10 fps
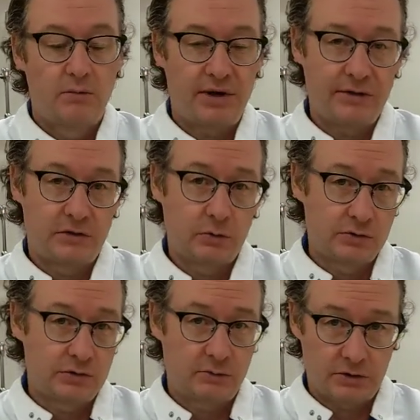by the
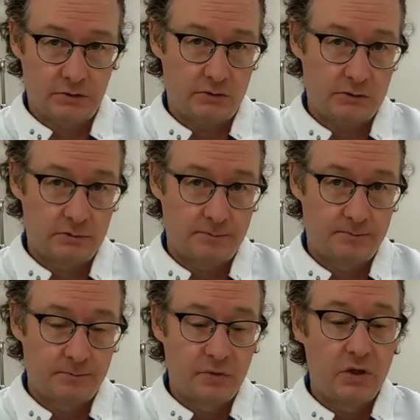tools that we use.
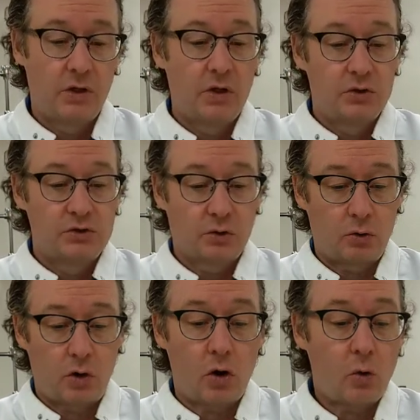
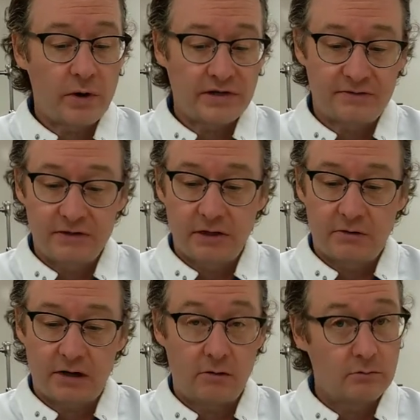So always
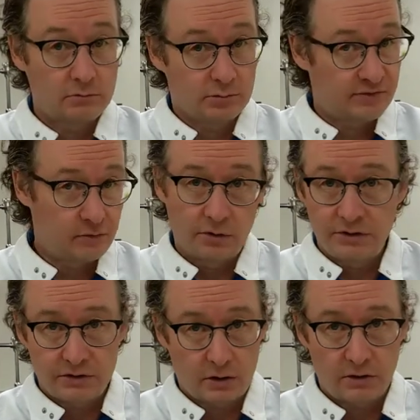figure out, before
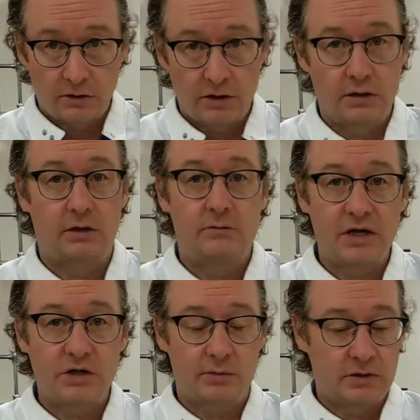you start looking at your
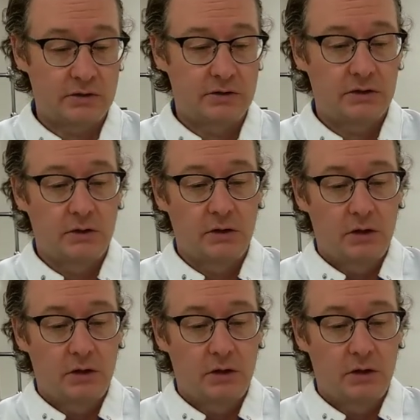measurements,